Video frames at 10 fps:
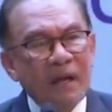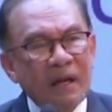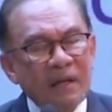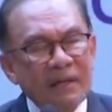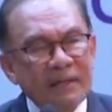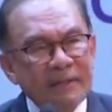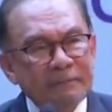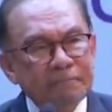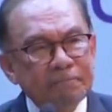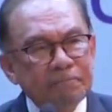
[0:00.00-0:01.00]
And,
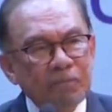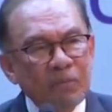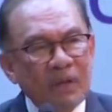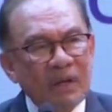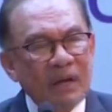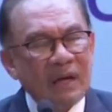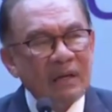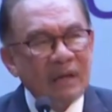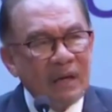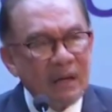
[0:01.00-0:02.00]
um, and, I,
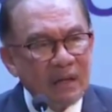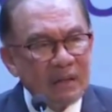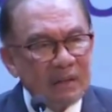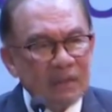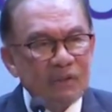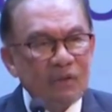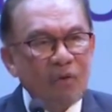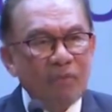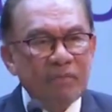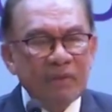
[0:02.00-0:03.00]
and, I, just
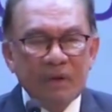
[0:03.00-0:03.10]
hope